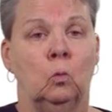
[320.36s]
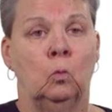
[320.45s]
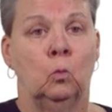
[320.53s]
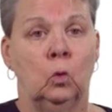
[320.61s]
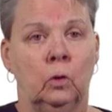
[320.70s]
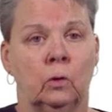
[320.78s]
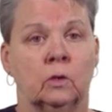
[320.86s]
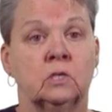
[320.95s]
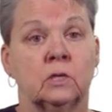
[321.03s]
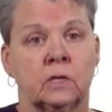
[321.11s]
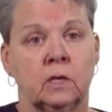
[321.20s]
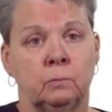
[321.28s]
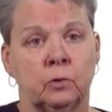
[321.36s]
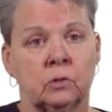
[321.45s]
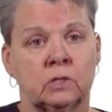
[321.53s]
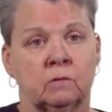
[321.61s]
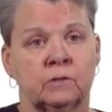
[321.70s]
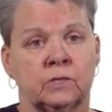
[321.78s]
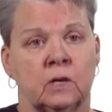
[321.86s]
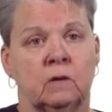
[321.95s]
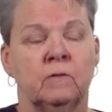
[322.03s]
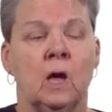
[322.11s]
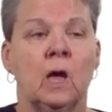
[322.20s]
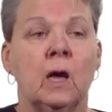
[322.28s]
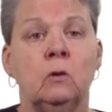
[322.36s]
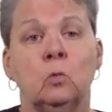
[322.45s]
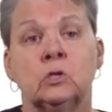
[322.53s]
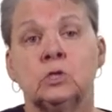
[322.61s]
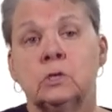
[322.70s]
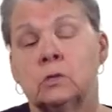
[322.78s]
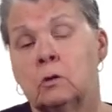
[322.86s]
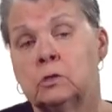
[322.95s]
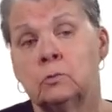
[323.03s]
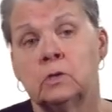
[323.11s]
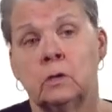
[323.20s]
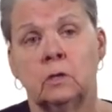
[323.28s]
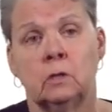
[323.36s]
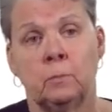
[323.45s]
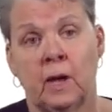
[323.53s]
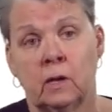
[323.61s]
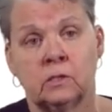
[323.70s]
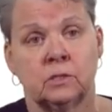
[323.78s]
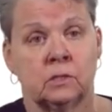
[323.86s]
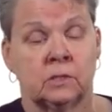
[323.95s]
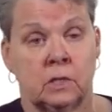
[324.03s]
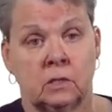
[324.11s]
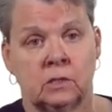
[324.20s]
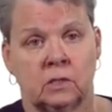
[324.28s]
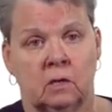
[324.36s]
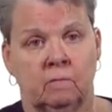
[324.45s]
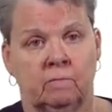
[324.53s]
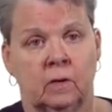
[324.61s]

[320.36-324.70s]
work to keep herself safe and what she's also done in the past to stay safe.